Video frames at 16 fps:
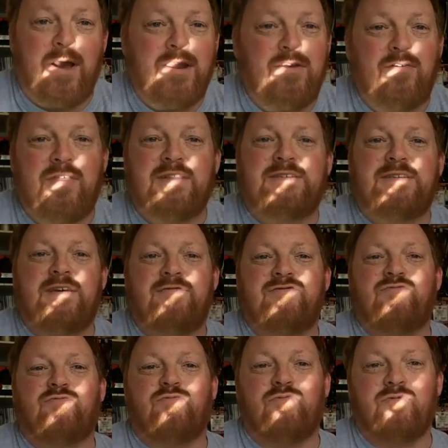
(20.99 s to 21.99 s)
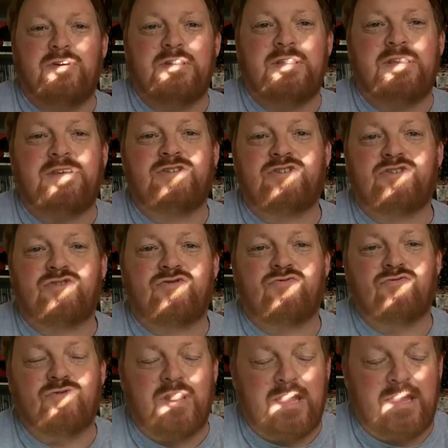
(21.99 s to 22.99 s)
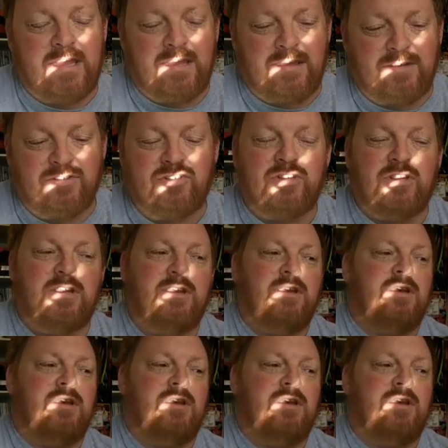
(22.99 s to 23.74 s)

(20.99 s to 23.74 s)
I know that sounds really strange.